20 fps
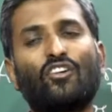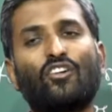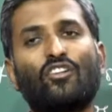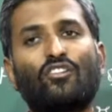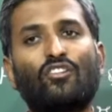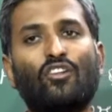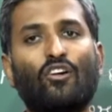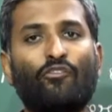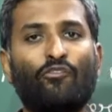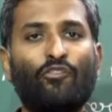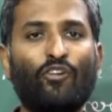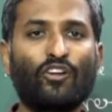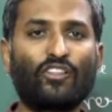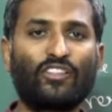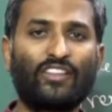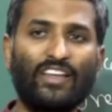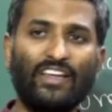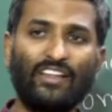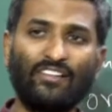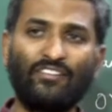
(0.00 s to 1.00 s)
So for
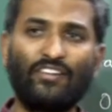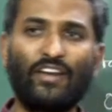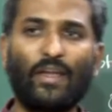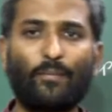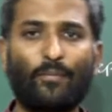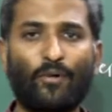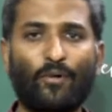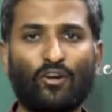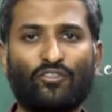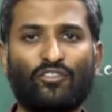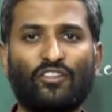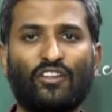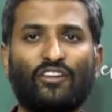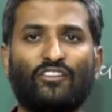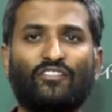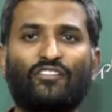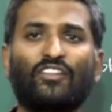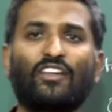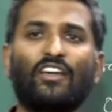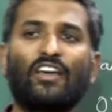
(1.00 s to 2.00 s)
these
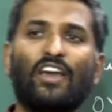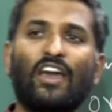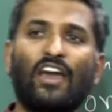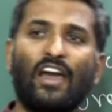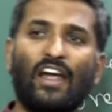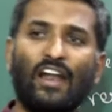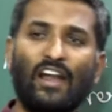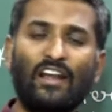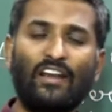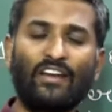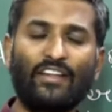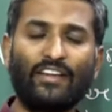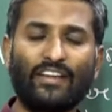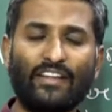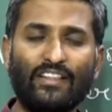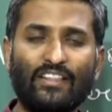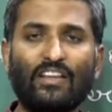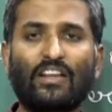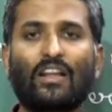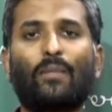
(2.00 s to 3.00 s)
deposits held
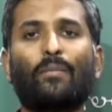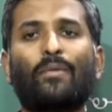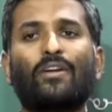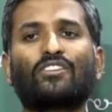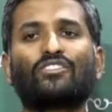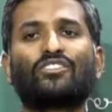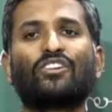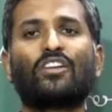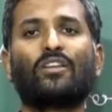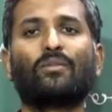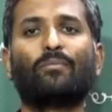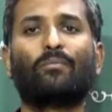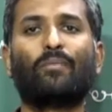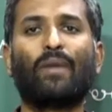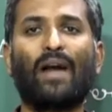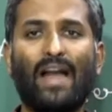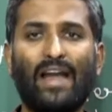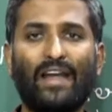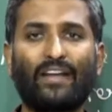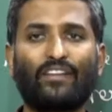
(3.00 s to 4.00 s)
in the commercial
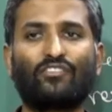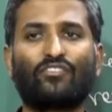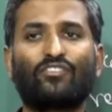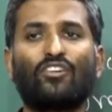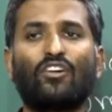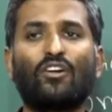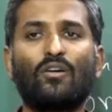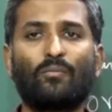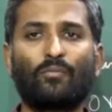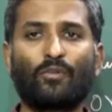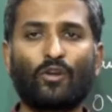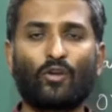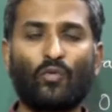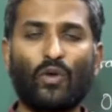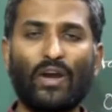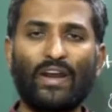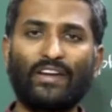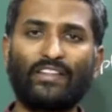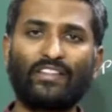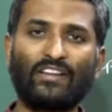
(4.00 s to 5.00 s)
banks
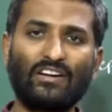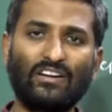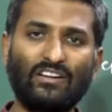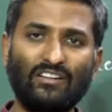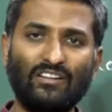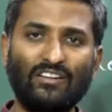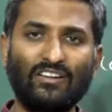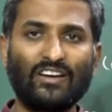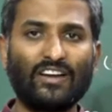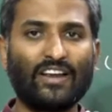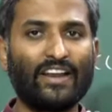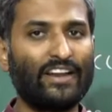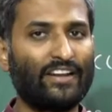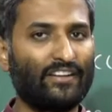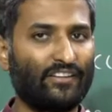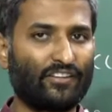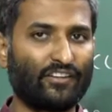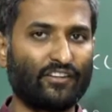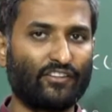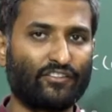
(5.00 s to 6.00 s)
provide the
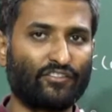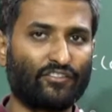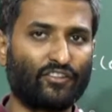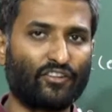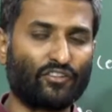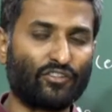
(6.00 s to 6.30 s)
interest.